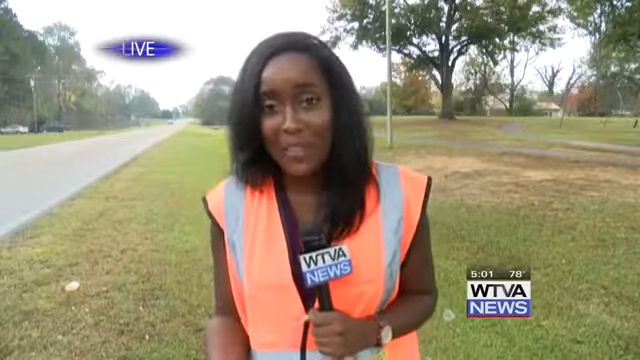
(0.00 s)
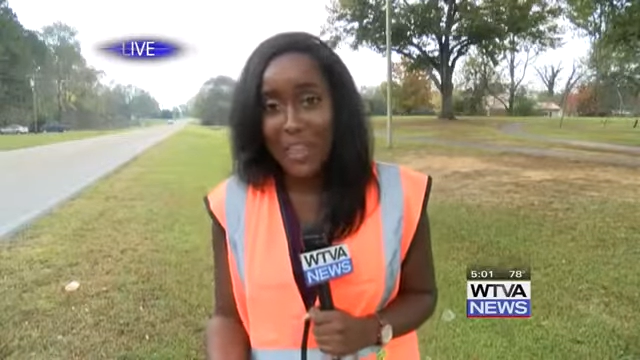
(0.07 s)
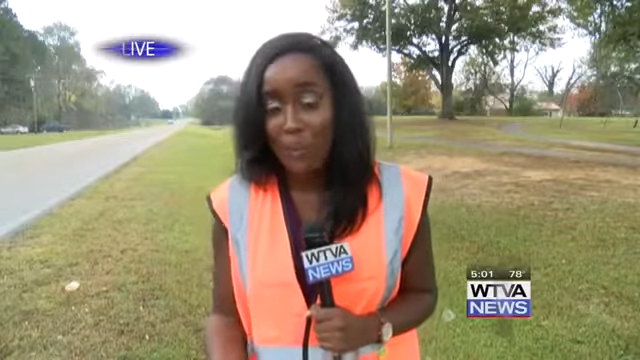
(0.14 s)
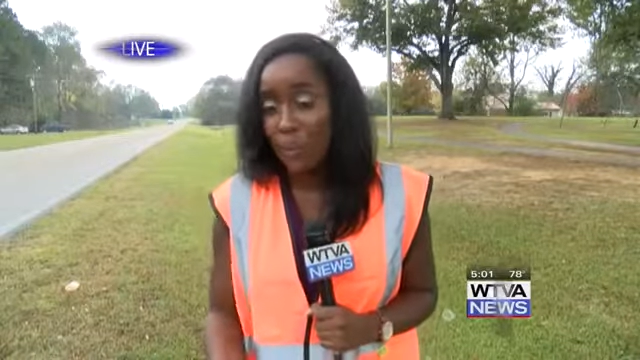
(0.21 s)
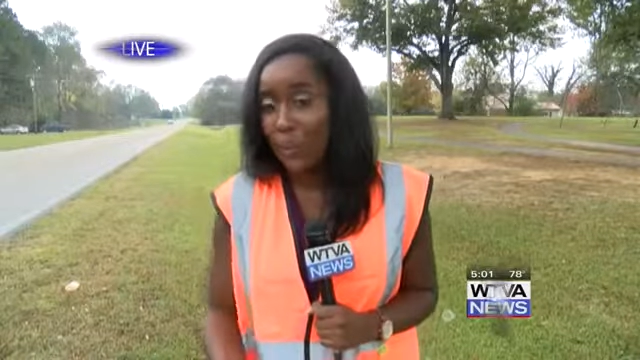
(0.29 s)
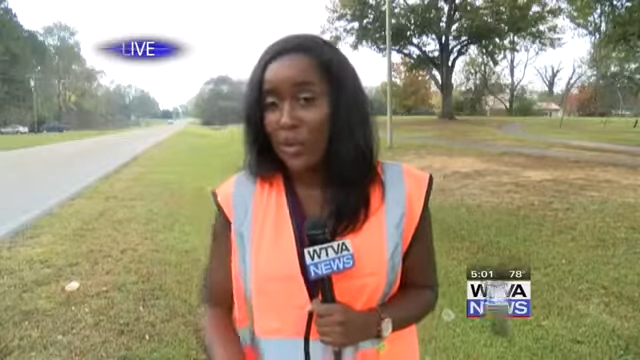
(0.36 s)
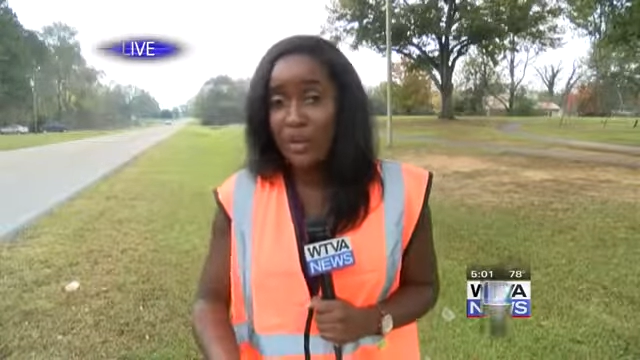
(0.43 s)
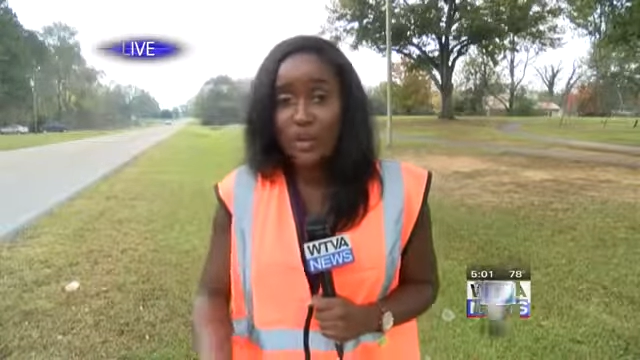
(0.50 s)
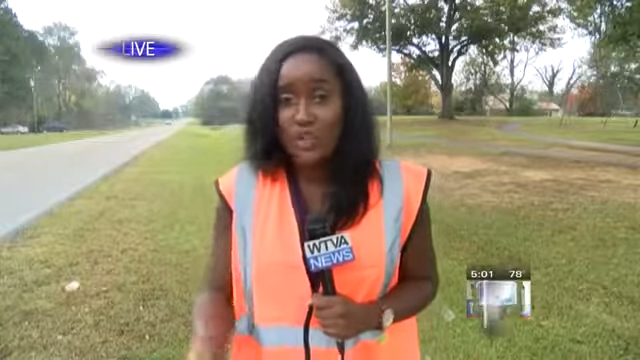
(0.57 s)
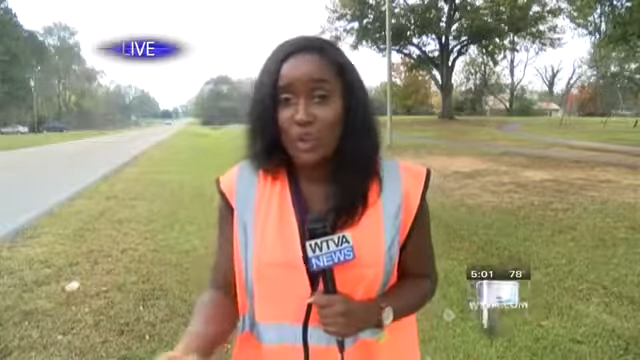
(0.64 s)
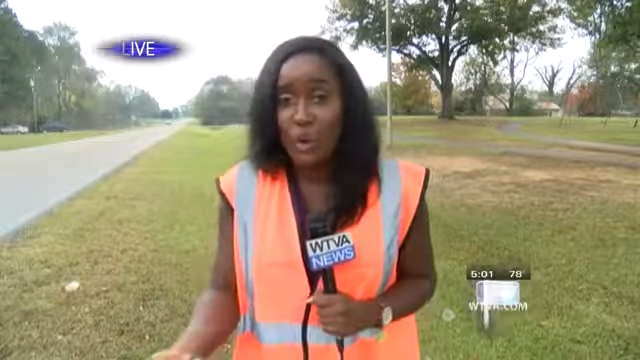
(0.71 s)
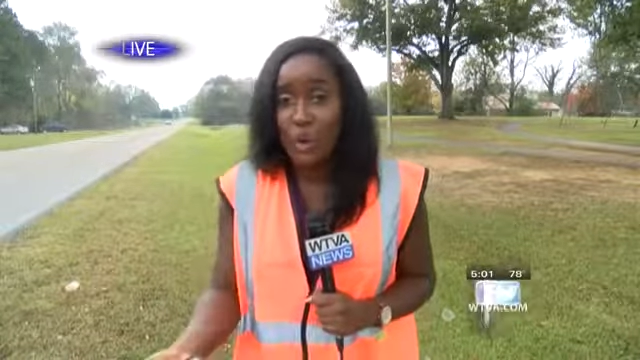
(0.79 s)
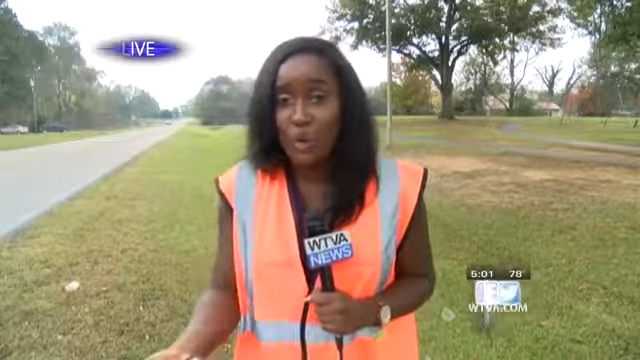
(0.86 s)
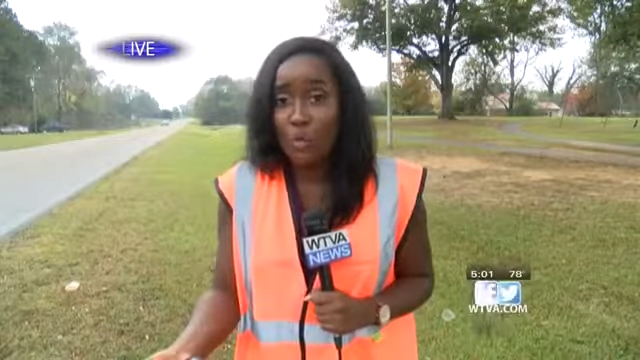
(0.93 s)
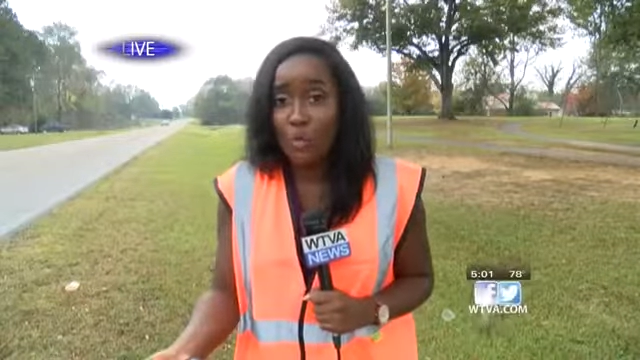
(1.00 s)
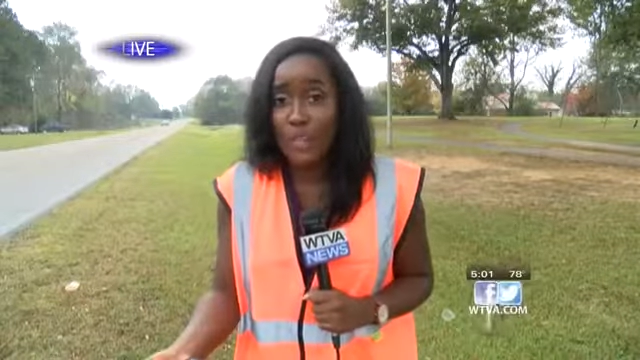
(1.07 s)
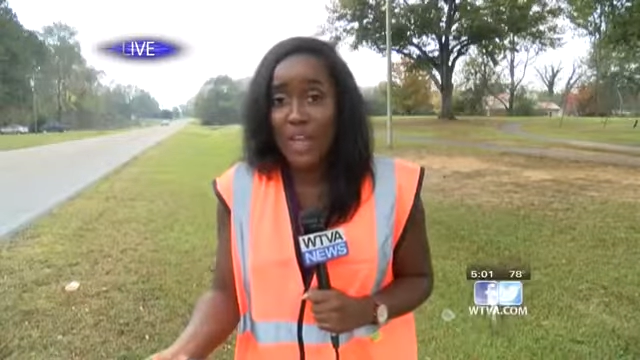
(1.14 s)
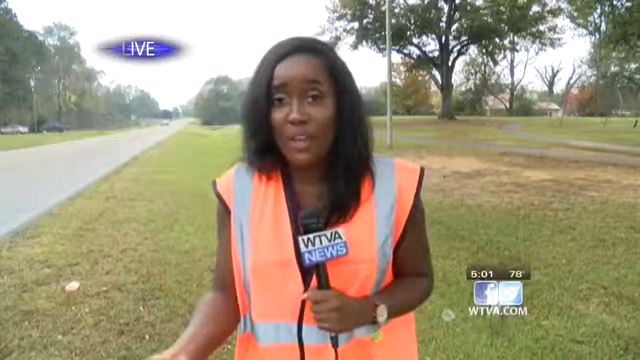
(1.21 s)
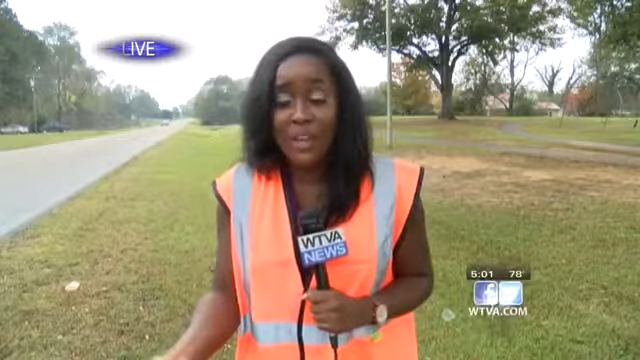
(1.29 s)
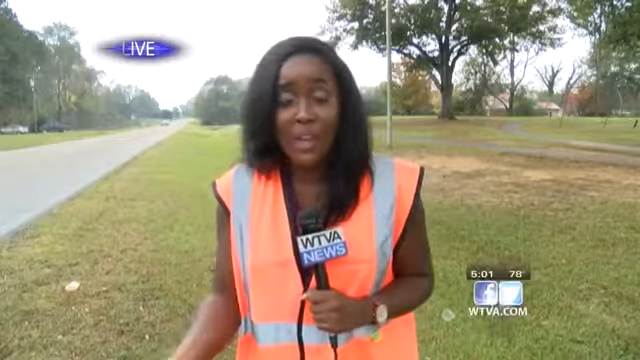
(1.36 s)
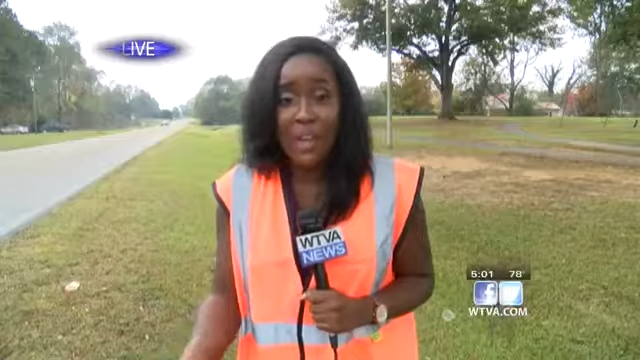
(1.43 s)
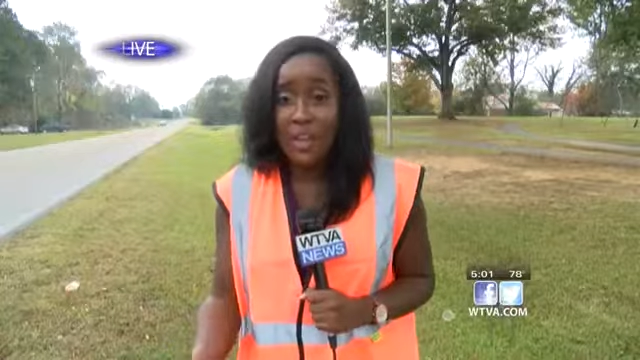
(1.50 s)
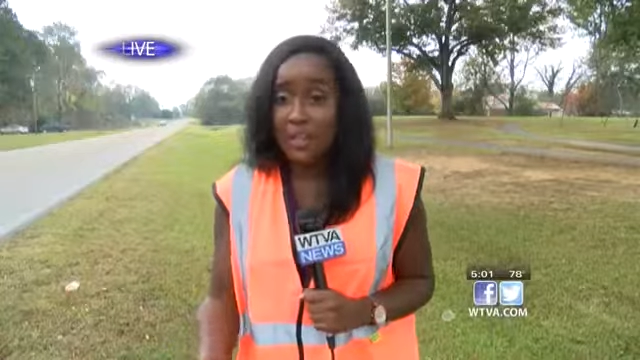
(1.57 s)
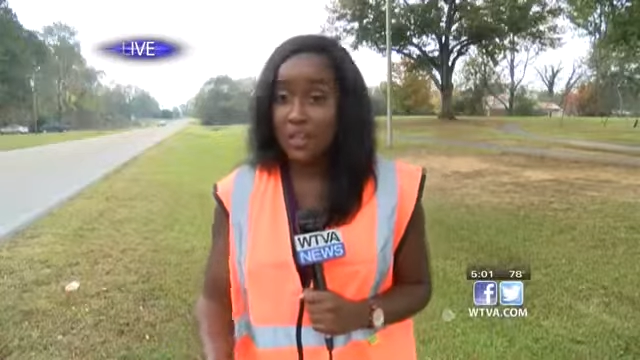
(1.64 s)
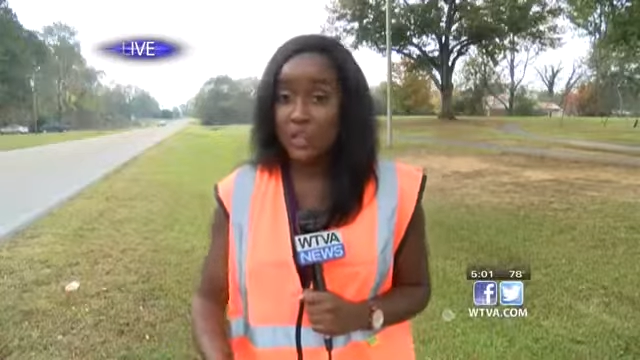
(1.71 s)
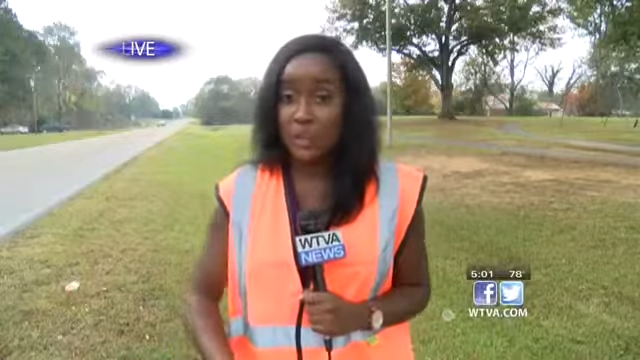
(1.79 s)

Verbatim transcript: Now, we are told that the